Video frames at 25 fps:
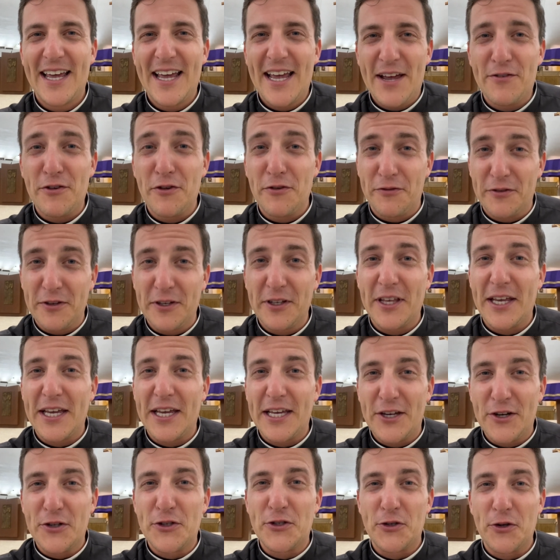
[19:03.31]
if you feel
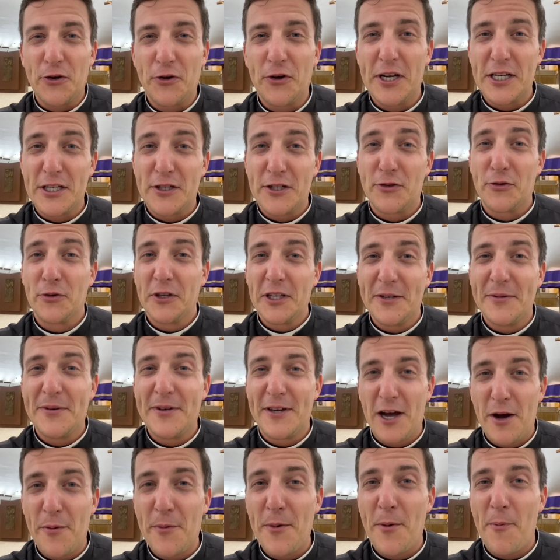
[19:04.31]
like your soul has really
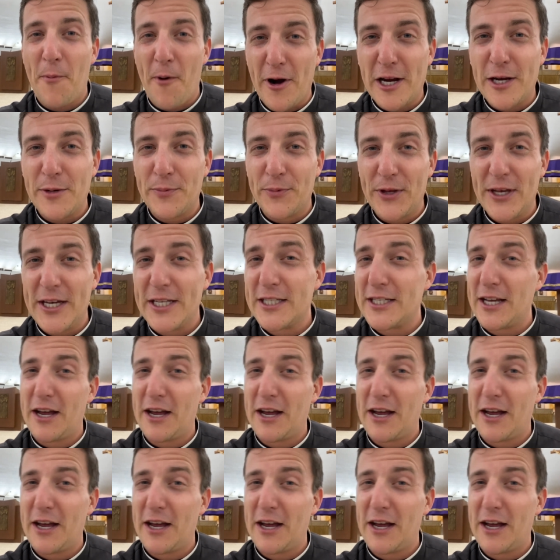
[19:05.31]
become a marketplace,